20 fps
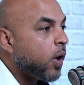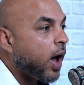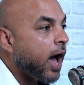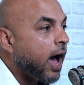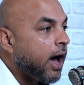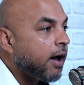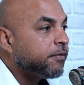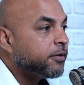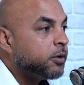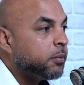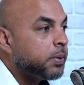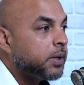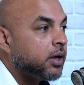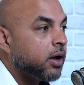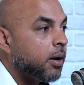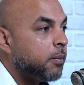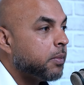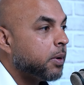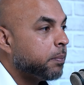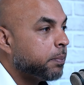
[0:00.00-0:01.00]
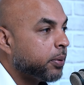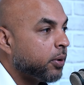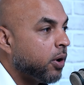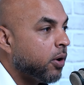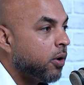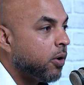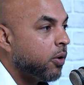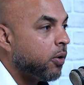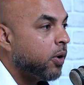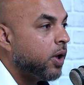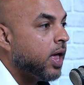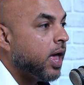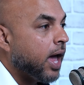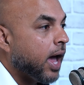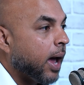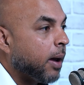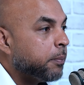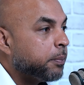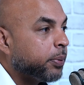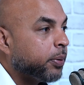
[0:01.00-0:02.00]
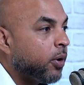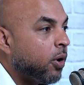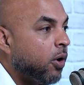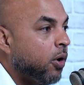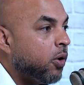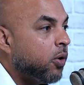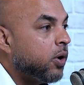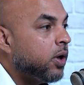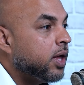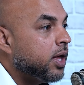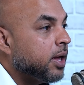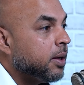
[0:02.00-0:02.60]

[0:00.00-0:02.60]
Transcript: have to become a pro, and pro